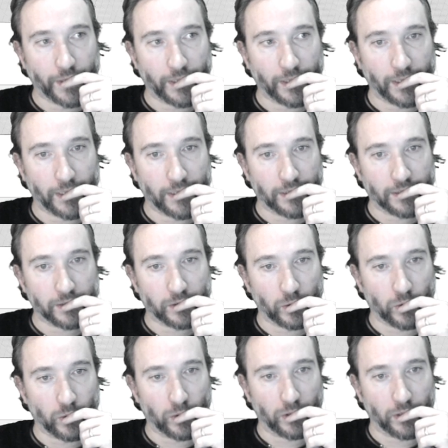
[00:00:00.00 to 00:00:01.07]
gets,
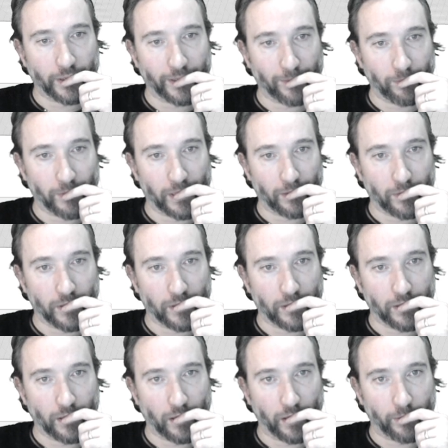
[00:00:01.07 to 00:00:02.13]
or like
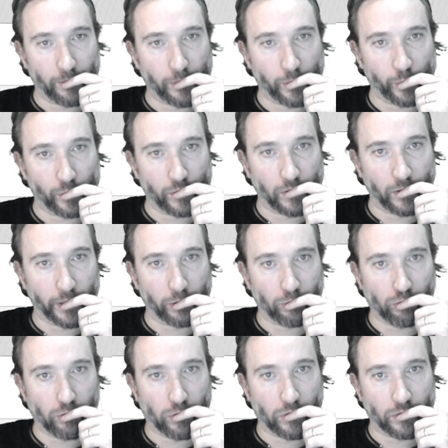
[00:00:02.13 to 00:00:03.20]
maybe I put like
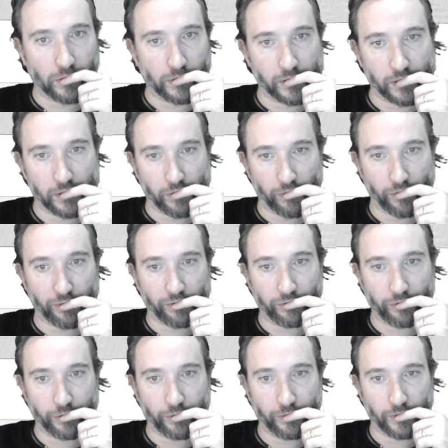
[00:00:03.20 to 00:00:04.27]
rods
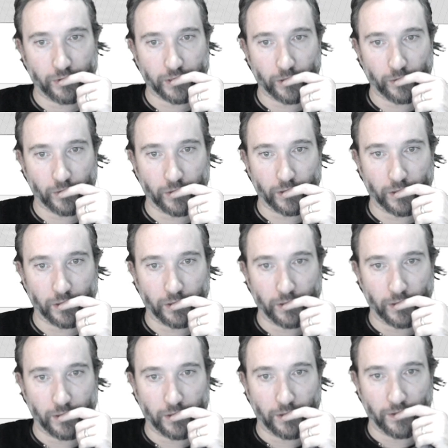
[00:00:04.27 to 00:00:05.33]
through so that
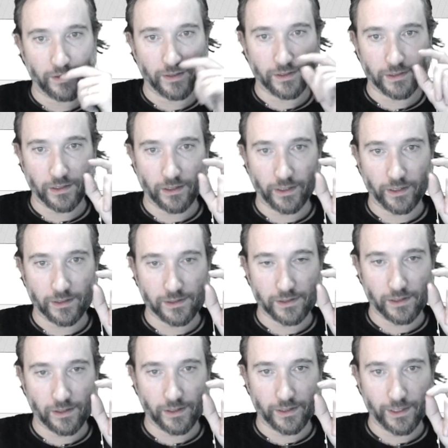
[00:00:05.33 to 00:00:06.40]
there's like a
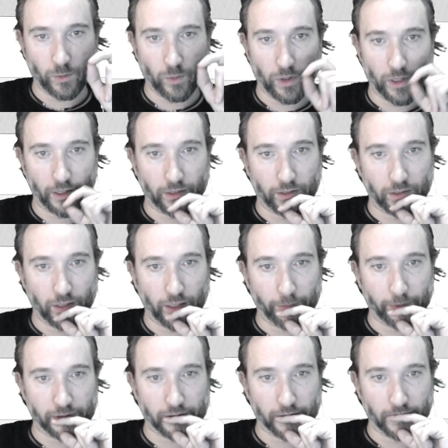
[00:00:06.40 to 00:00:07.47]
slightly wider
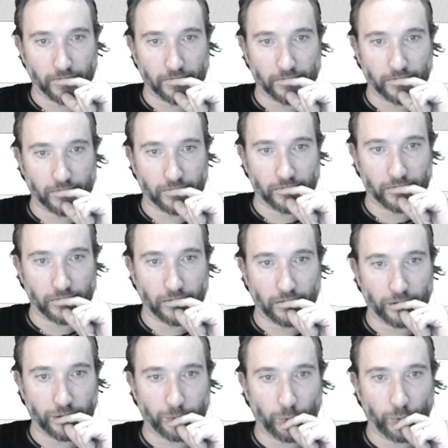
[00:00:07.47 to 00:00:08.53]
diameter
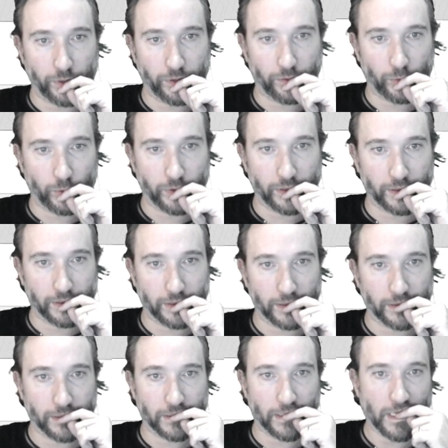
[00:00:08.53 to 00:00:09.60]
touch point through all these
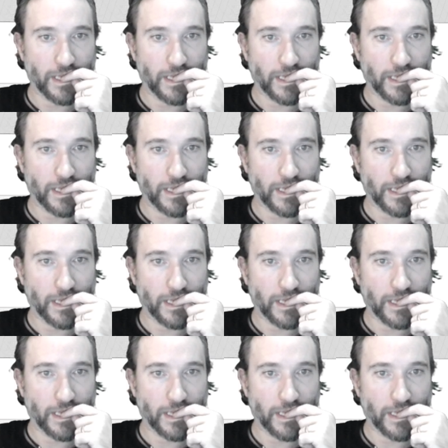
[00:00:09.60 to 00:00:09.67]
things.